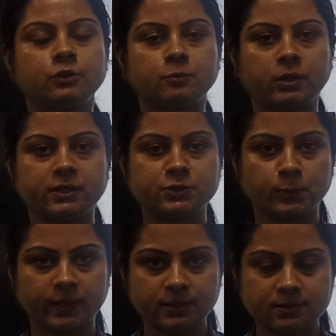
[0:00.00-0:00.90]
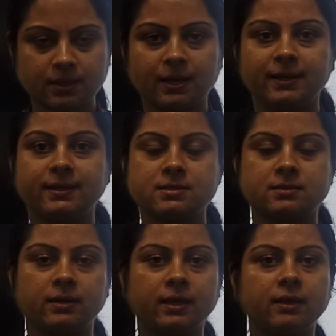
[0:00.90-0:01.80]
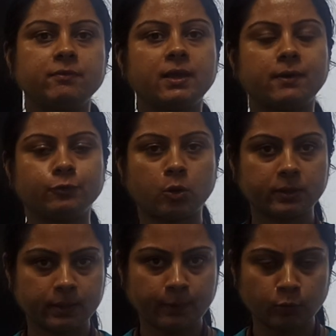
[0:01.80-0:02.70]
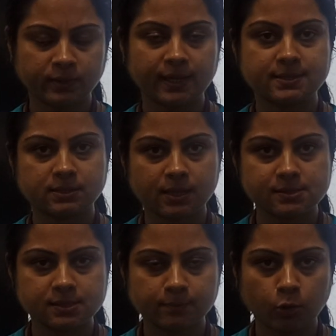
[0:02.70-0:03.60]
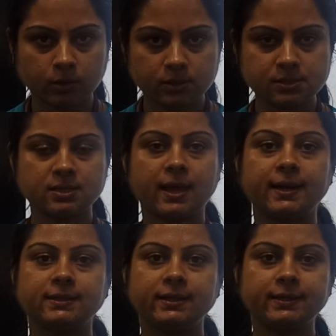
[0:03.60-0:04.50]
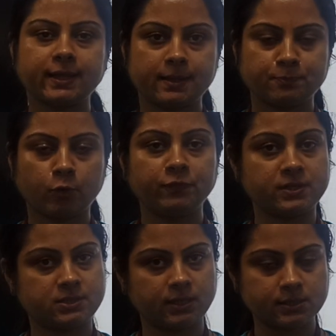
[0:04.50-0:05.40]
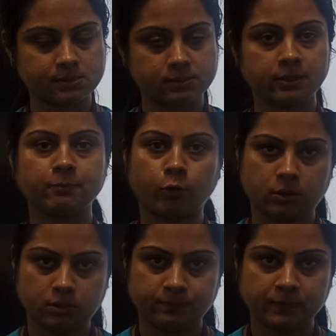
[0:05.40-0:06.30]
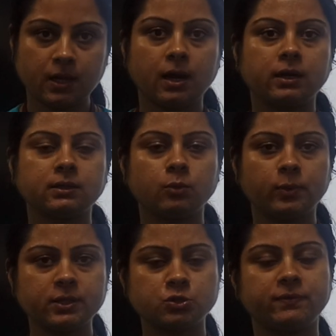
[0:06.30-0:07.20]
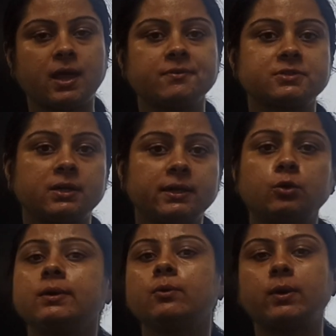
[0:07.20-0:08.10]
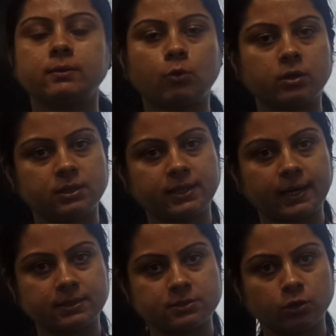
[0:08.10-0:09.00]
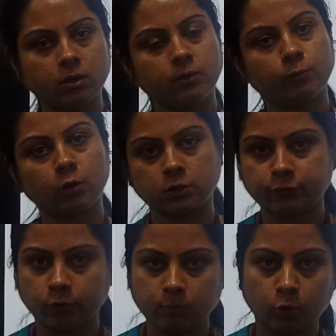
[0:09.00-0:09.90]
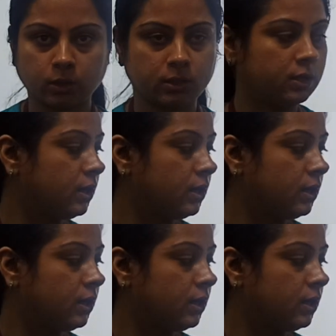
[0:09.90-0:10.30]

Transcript: Good morning students. Yesterday we have talked about the SDLC models and the type of SDLC model, under which we have studied only one model, that is your waterfall model.